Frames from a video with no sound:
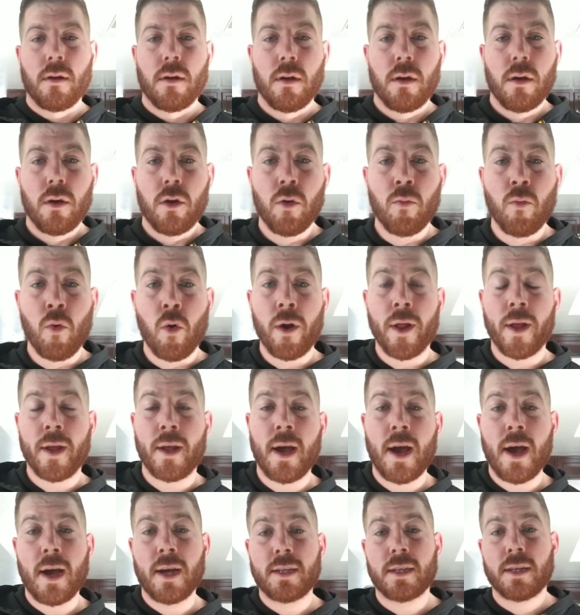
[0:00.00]
Good morning,
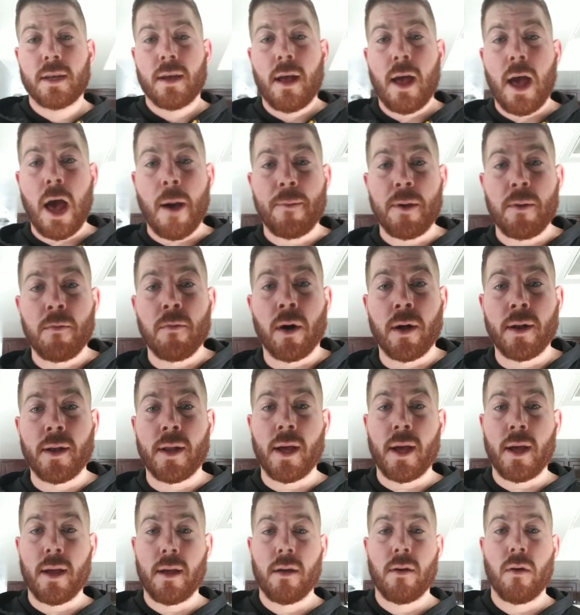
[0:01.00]
guys. Happy
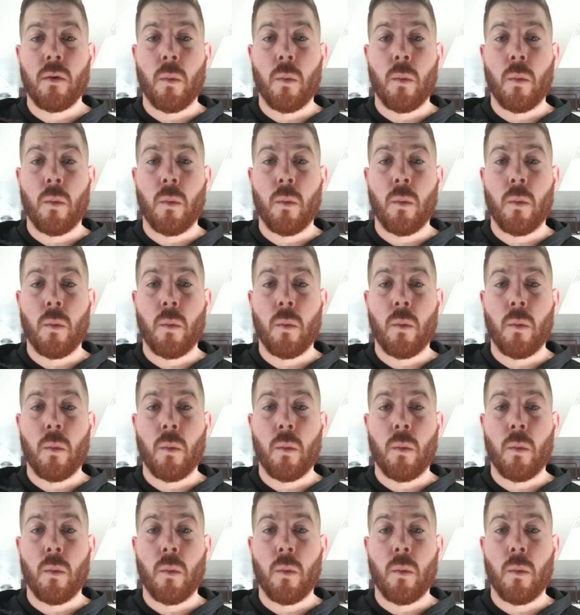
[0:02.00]
Monday.